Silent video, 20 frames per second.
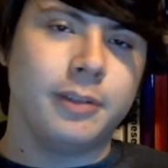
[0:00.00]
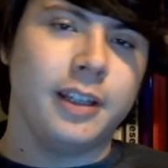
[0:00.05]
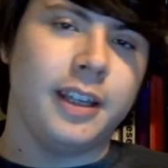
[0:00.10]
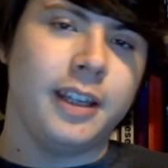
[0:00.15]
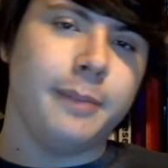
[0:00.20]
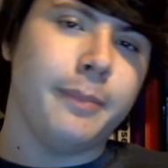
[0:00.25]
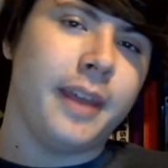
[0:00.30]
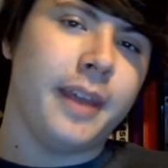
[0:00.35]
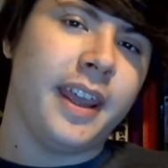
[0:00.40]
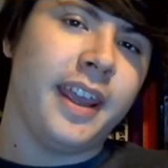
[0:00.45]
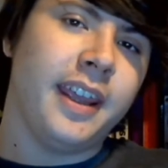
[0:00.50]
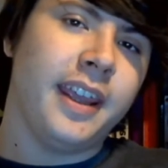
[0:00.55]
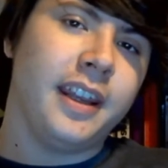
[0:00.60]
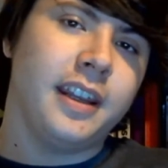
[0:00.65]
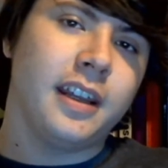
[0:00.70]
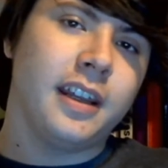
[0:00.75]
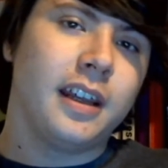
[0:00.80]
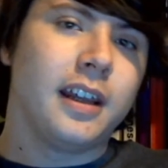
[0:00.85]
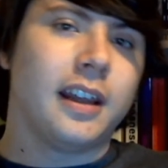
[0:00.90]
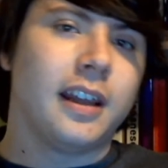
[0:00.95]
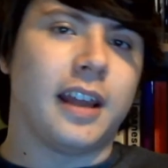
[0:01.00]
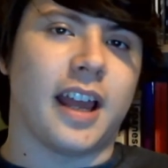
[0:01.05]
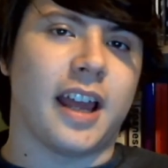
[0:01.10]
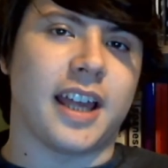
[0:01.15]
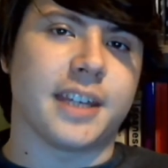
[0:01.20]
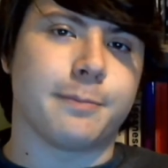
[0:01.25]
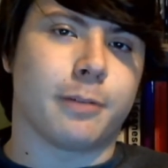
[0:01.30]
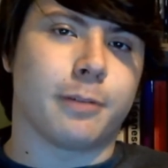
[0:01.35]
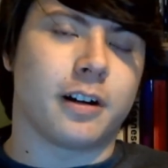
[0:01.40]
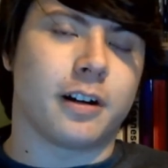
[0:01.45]
made
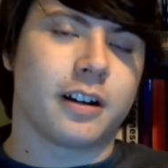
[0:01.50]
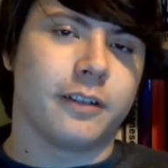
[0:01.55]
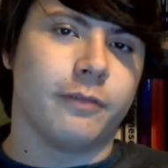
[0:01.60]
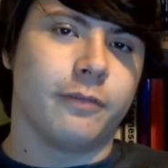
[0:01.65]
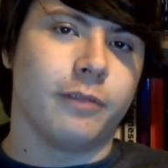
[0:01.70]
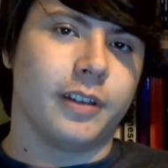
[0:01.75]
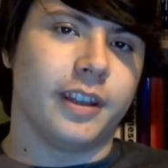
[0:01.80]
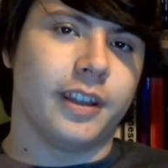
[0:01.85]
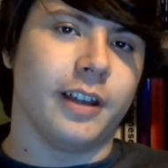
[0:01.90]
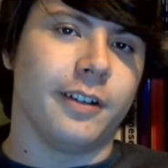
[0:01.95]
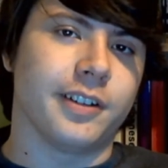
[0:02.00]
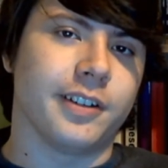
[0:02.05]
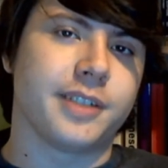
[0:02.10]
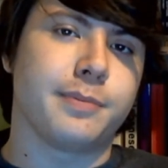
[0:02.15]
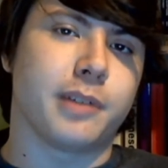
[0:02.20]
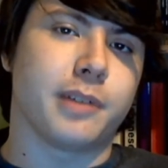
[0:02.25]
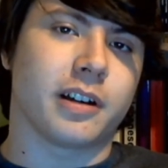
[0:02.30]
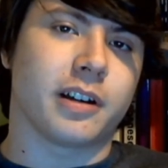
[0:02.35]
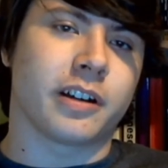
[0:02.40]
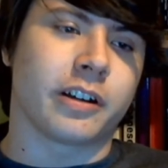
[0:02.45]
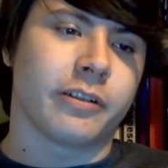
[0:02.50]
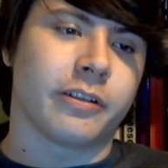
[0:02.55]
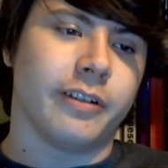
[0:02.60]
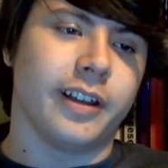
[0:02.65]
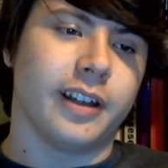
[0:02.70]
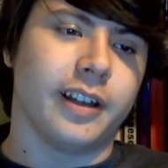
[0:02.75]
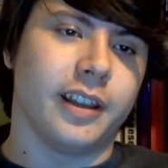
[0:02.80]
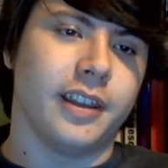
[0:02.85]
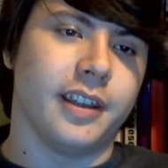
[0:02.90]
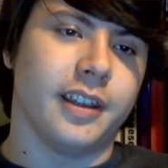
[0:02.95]
as part of when the Allspark
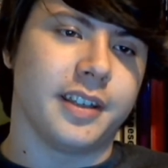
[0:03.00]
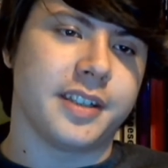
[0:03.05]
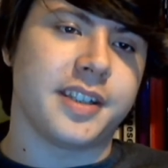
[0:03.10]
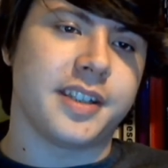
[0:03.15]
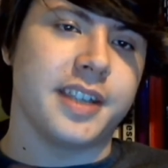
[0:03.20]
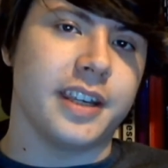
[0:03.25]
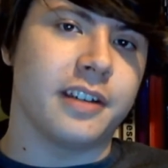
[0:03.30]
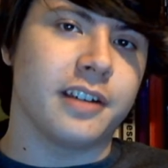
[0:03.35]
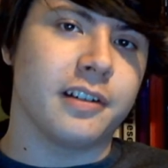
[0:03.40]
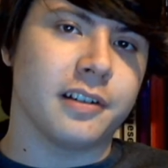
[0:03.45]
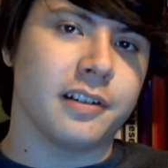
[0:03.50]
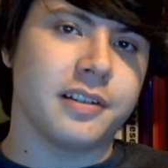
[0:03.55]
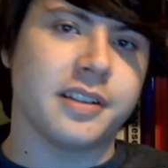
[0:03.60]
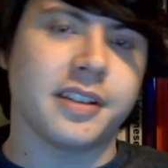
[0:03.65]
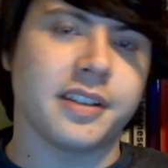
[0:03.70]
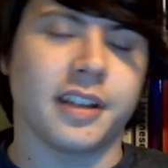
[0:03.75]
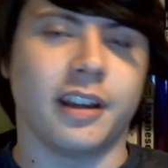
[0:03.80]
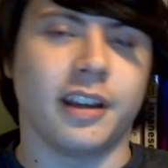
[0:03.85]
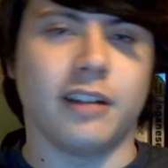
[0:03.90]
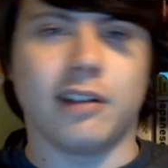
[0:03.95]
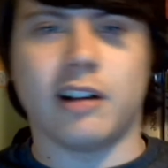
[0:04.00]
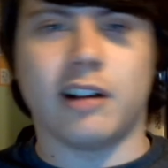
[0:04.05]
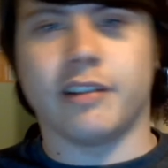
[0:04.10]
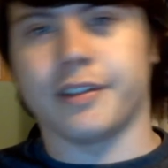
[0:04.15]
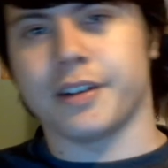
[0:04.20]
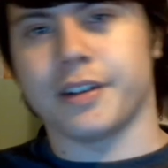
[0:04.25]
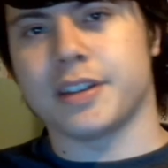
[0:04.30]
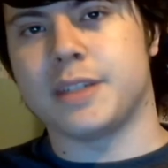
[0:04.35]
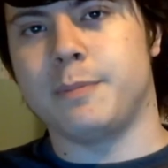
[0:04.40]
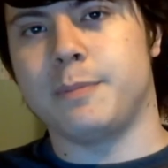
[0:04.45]
created the Seekers to go out and
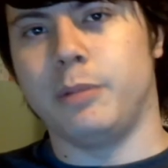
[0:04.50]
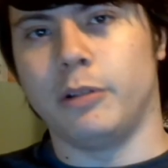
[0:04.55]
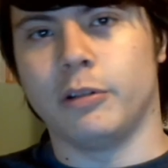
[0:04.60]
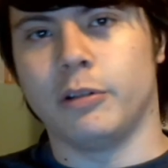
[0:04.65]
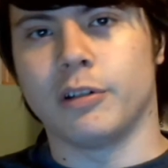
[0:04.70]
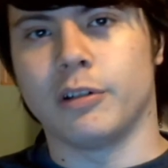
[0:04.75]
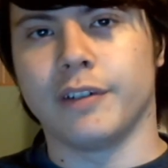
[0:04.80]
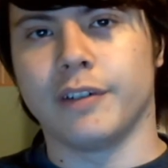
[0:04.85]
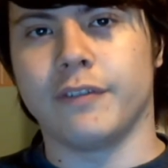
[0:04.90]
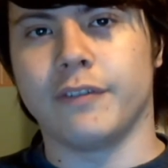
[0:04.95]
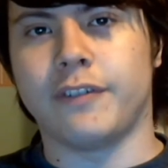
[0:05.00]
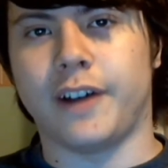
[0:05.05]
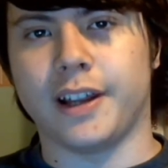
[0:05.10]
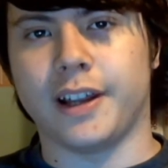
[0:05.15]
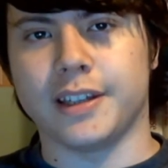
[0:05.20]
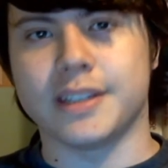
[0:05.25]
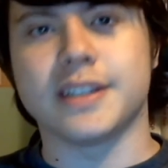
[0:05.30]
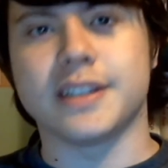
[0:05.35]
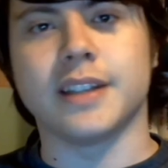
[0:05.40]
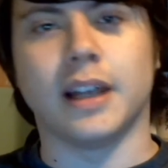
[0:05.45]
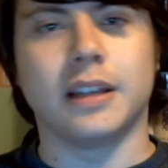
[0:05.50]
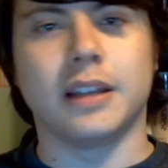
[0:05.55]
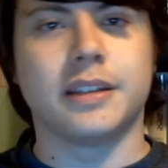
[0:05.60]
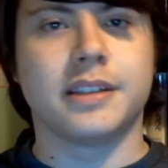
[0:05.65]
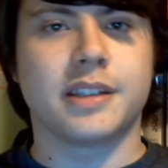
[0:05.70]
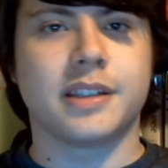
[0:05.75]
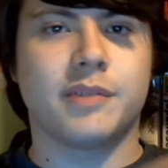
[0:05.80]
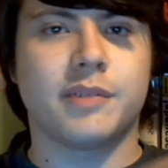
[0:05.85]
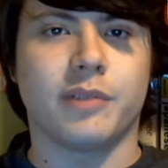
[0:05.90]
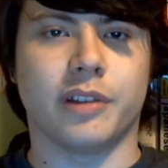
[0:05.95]
explore and find
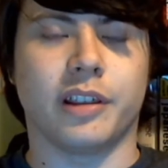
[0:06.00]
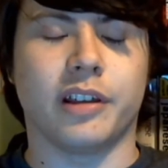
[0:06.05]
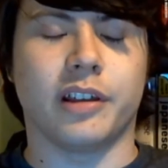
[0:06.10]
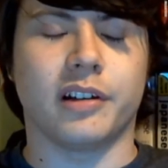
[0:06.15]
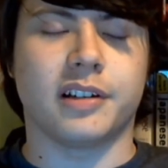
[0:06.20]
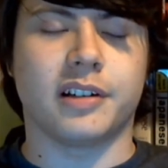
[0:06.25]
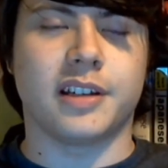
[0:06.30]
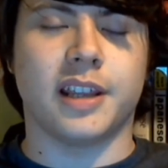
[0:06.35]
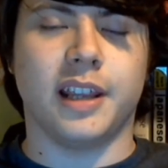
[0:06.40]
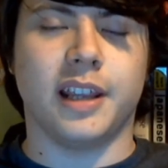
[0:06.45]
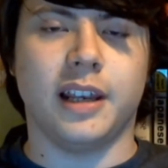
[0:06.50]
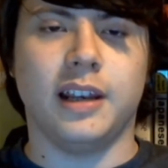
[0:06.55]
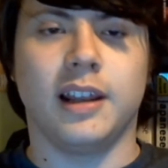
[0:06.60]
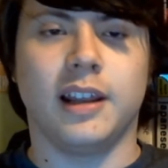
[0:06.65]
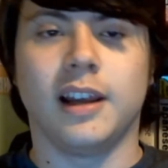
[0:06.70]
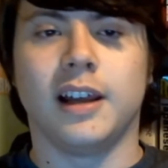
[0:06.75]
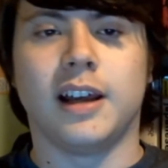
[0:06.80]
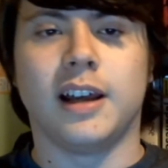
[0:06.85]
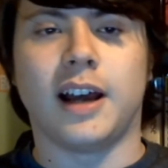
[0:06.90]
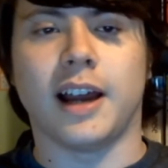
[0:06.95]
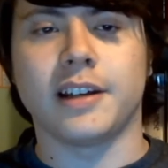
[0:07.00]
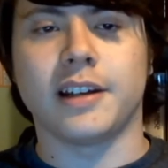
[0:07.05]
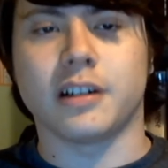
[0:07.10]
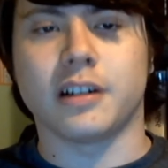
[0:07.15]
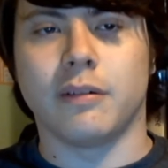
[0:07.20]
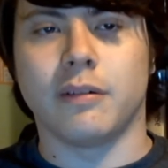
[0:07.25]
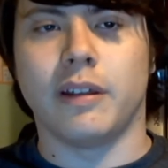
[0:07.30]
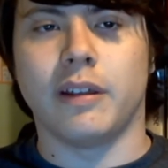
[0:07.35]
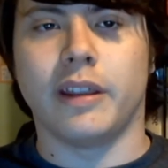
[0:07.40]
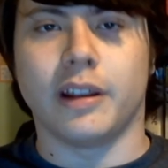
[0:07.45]
sons for the 13. I talk
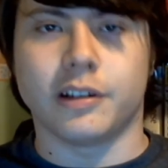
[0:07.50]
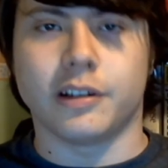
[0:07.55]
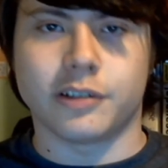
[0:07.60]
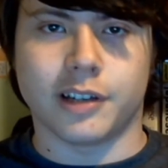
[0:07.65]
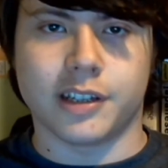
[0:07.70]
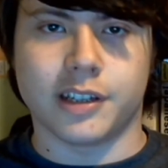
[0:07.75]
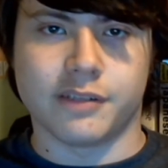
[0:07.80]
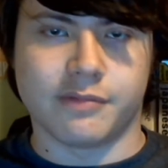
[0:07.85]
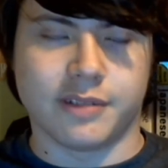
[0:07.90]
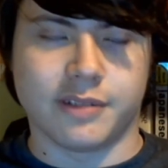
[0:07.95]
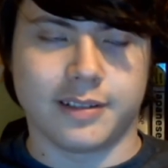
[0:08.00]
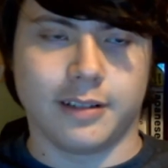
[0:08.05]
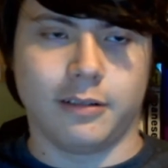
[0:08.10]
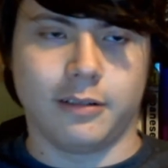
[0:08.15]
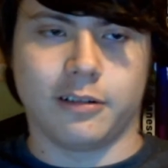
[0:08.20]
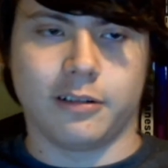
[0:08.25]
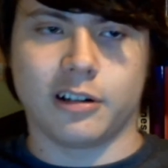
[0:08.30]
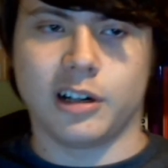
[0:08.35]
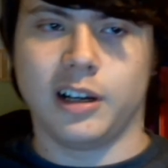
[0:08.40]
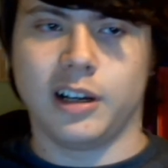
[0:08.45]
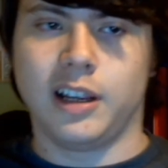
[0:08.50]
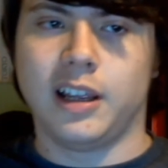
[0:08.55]
about that in Transformers lore.